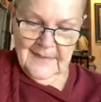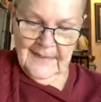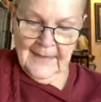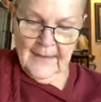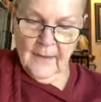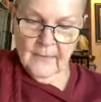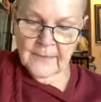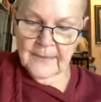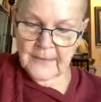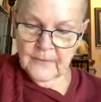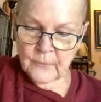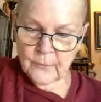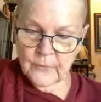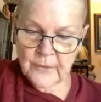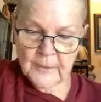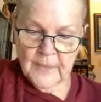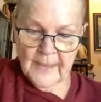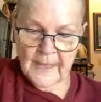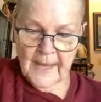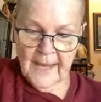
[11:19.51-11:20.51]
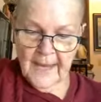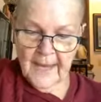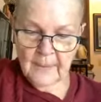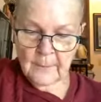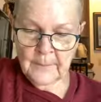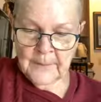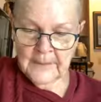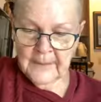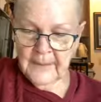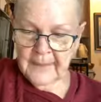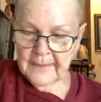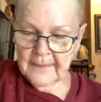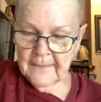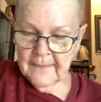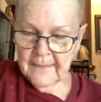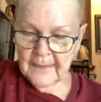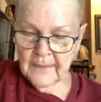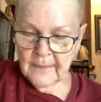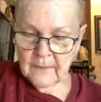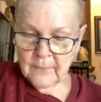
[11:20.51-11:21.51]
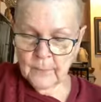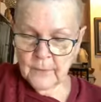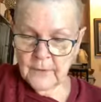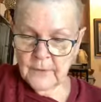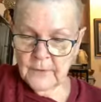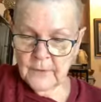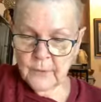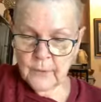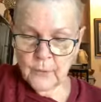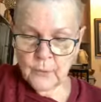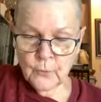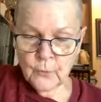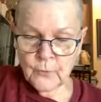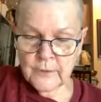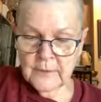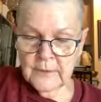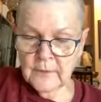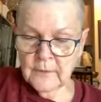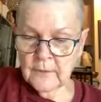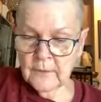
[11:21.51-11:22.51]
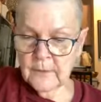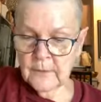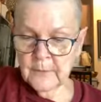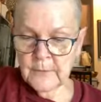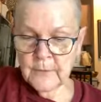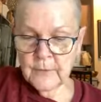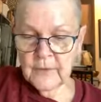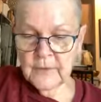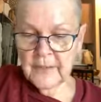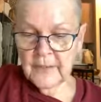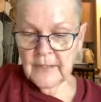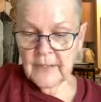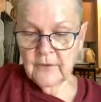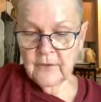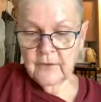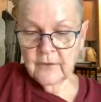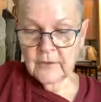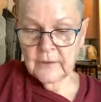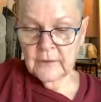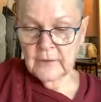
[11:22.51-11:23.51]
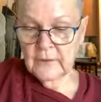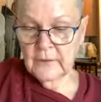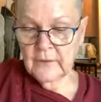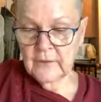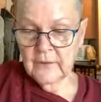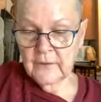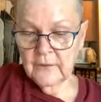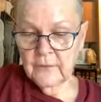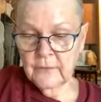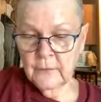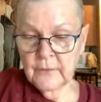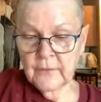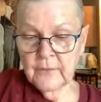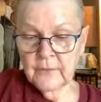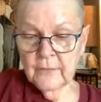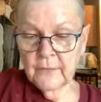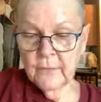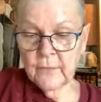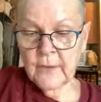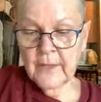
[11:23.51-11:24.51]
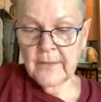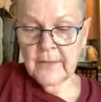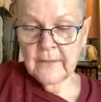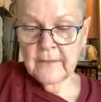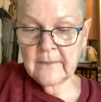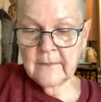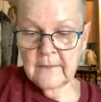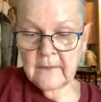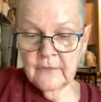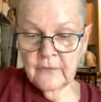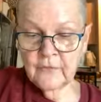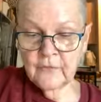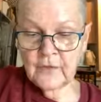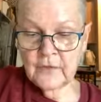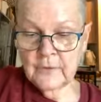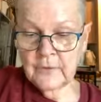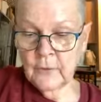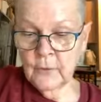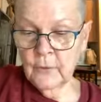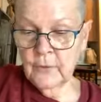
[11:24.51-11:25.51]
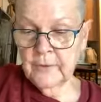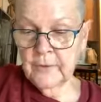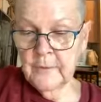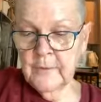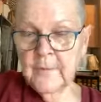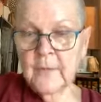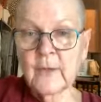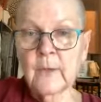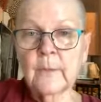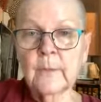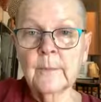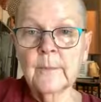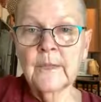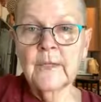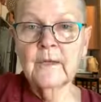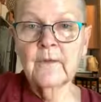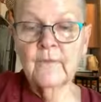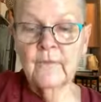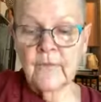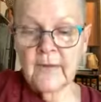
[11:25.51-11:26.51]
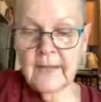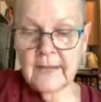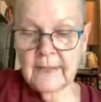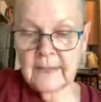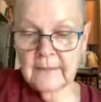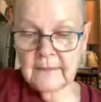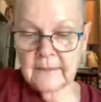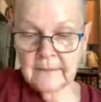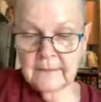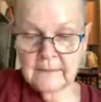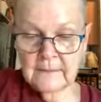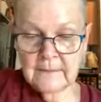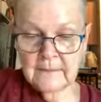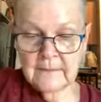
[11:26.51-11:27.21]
How can we be happy like that with no real communication? She was afraid that if she told him, there would be a fight.